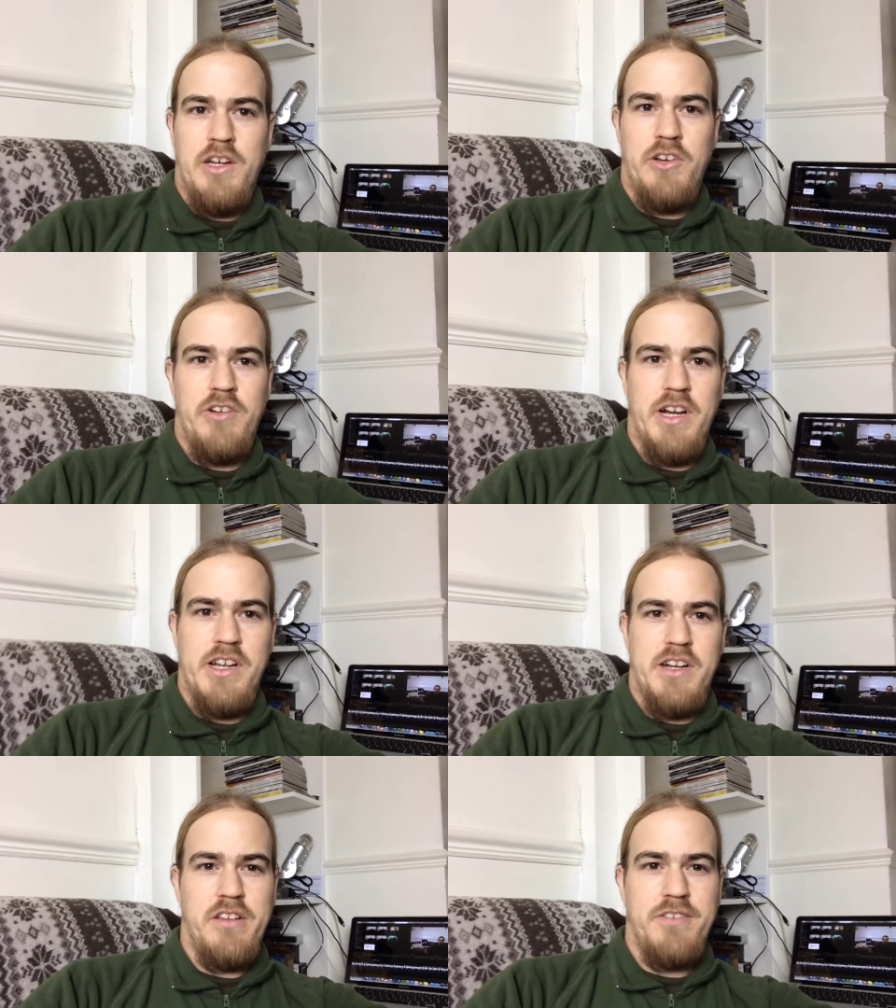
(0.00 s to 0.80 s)
Alright
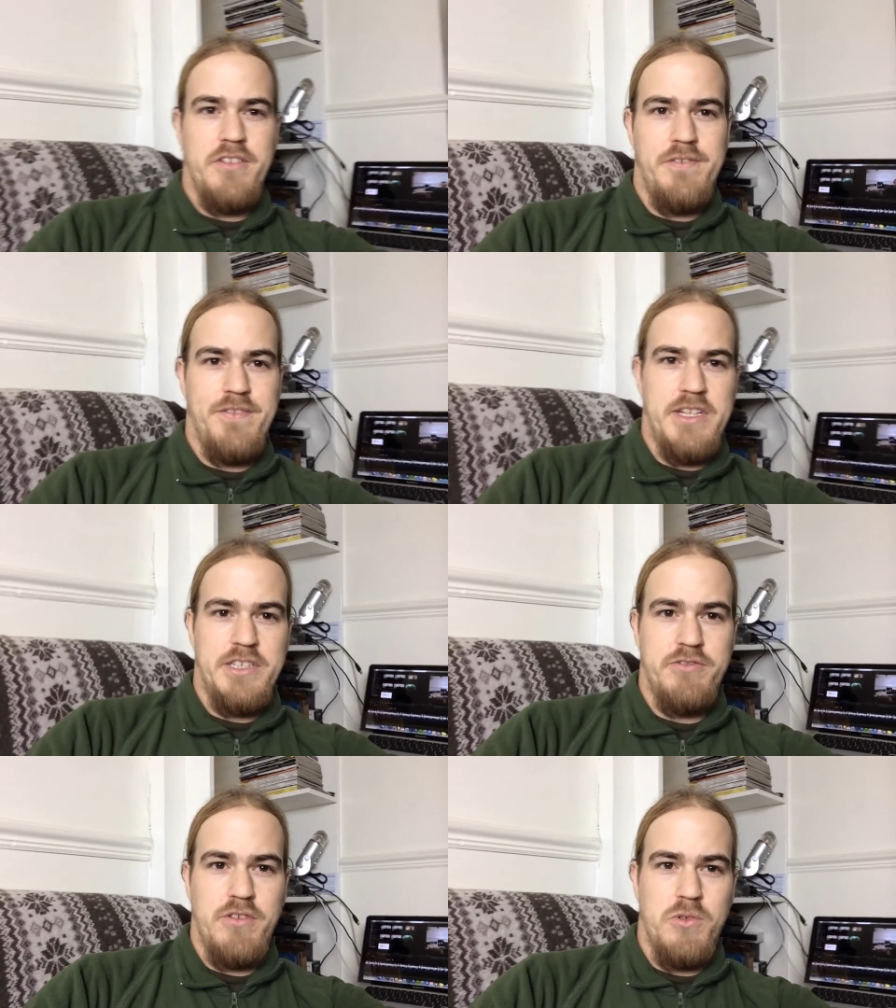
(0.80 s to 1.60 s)
guys, I've just
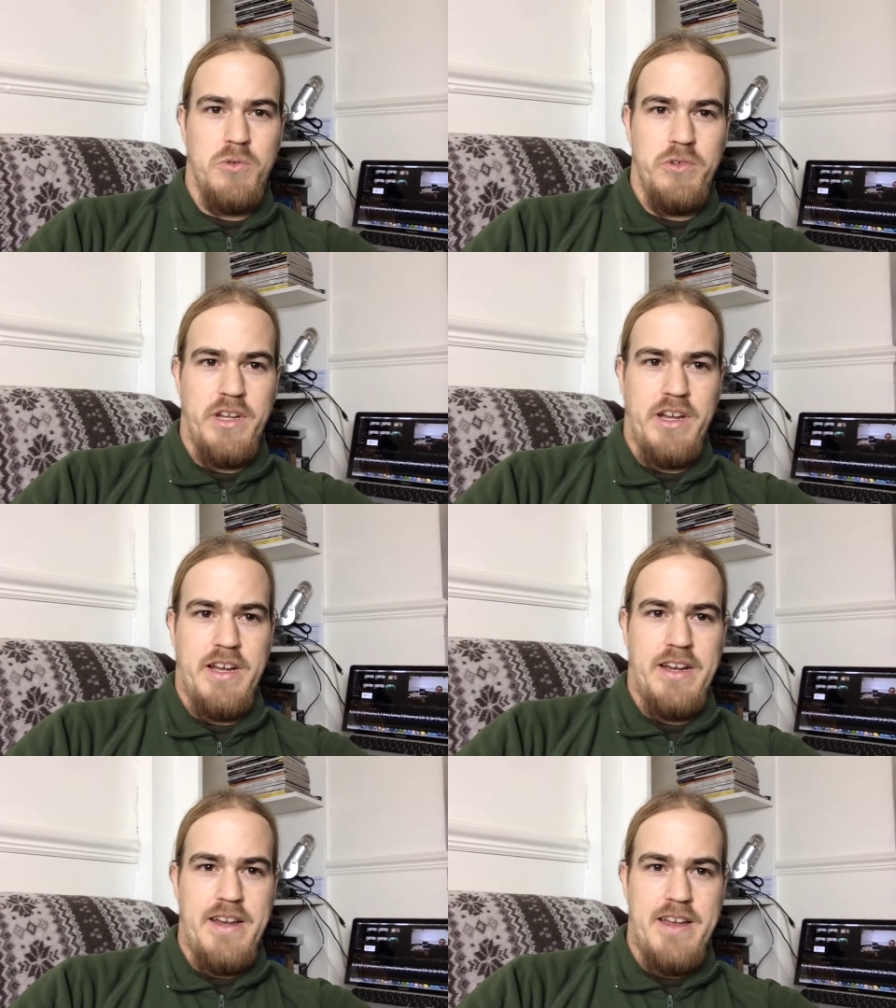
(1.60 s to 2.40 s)
finished recording
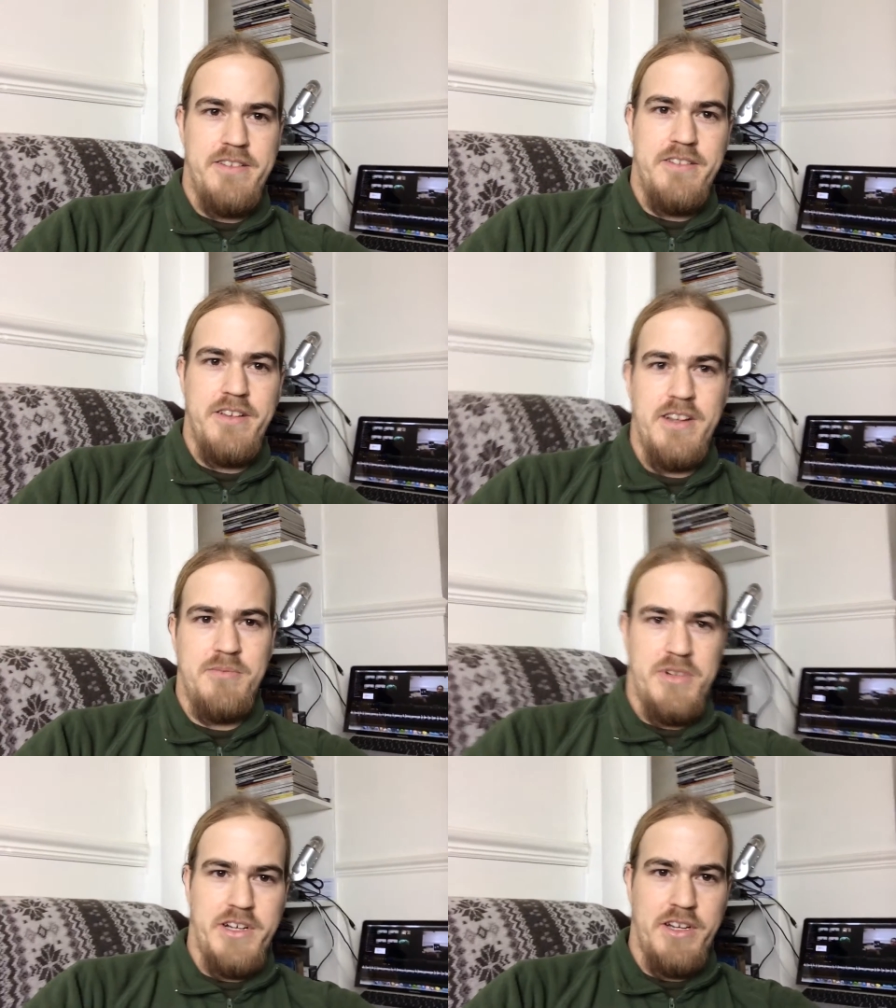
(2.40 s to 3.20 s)
and editing
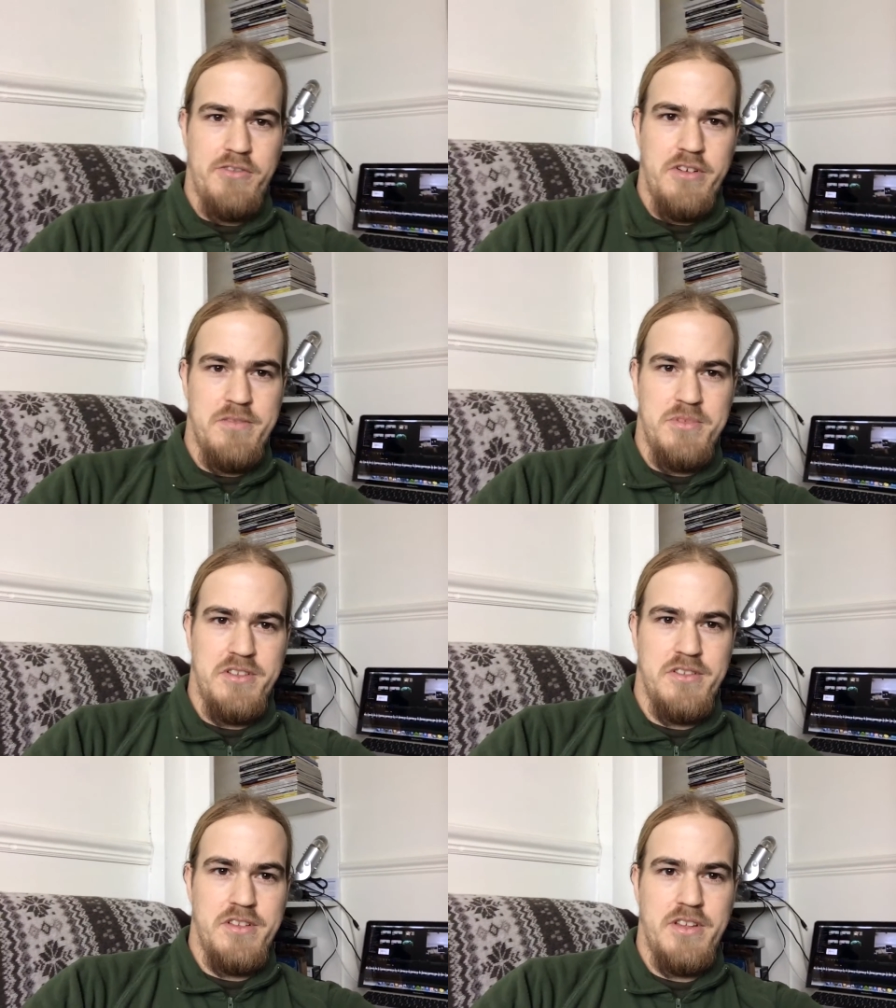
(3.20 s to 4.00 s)
my
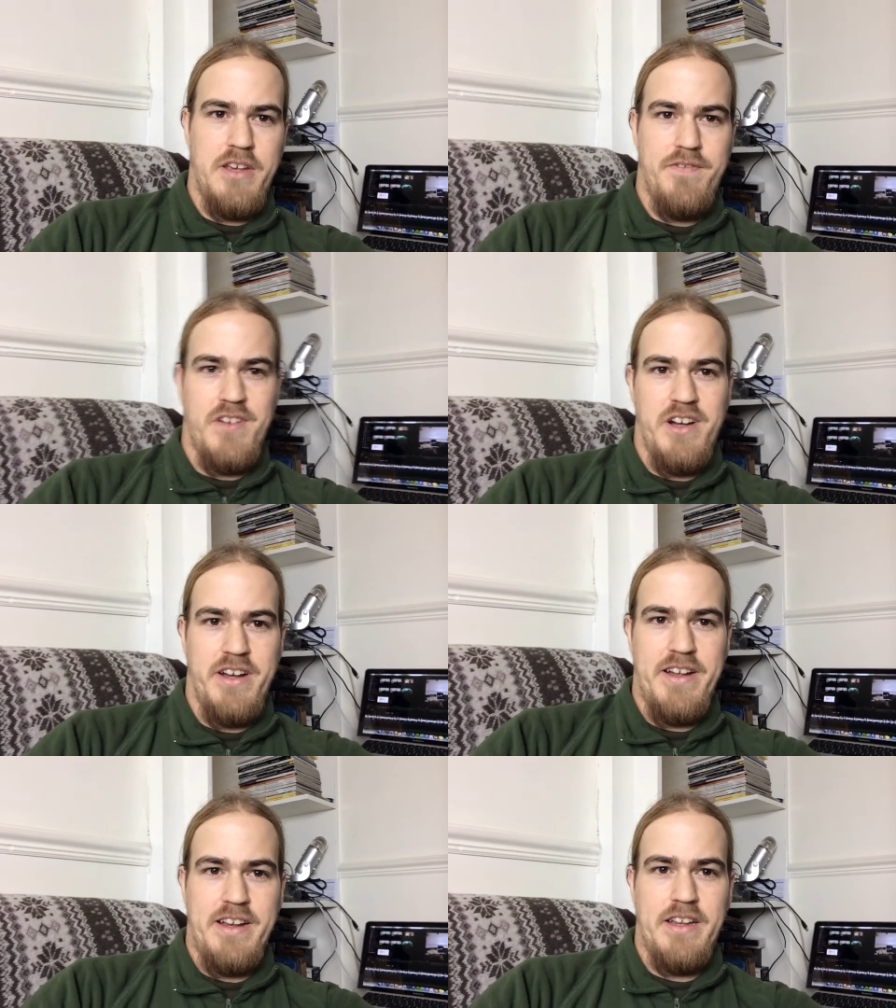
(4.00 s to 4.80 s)
Christmas gift
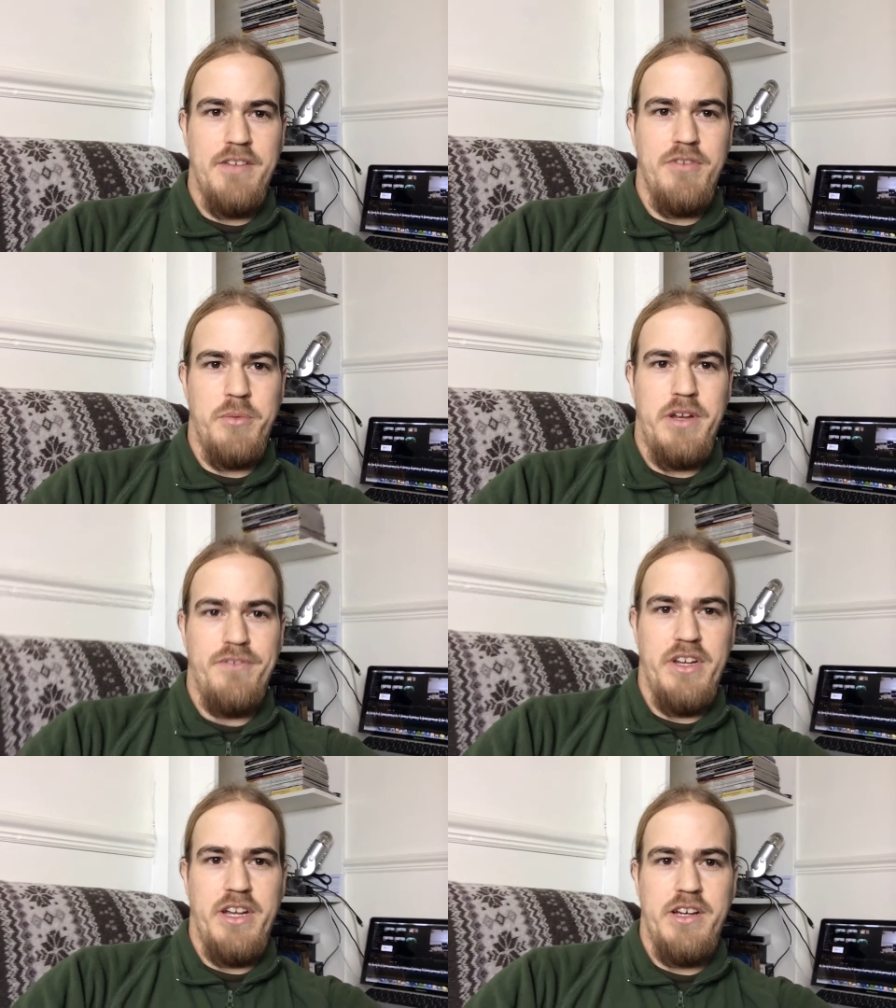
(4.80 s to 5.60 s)
guide and giveaway
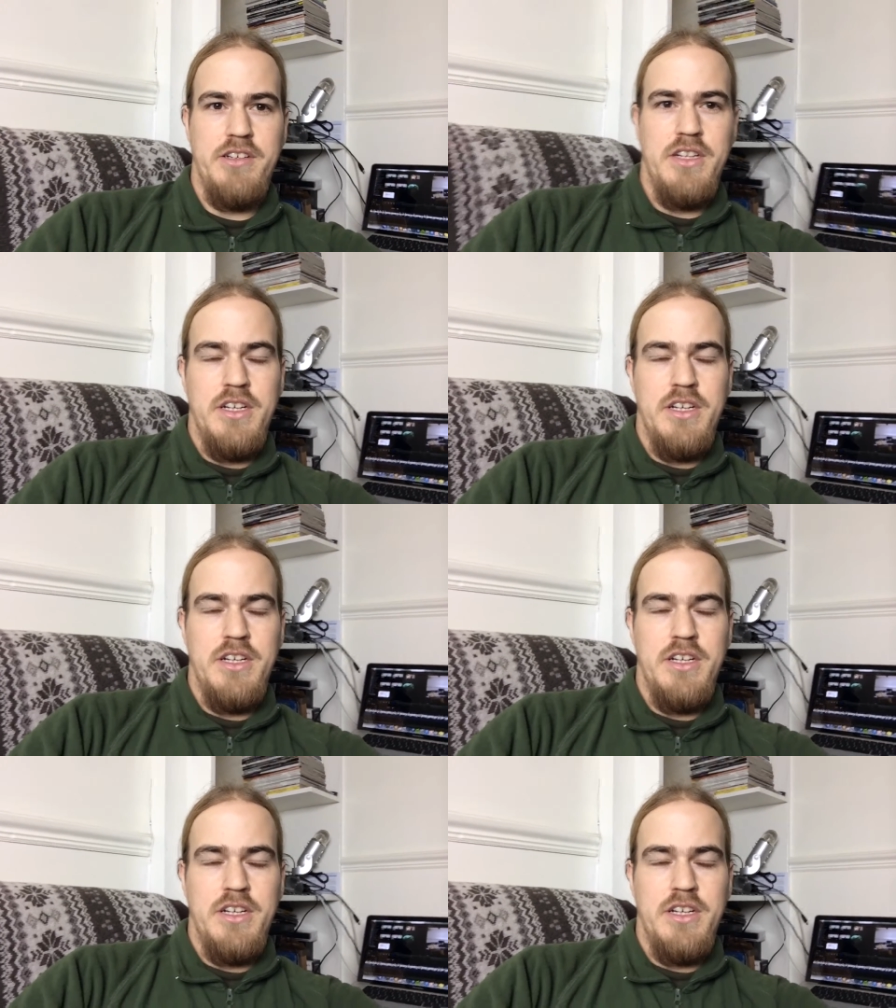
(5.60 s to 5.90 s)
video.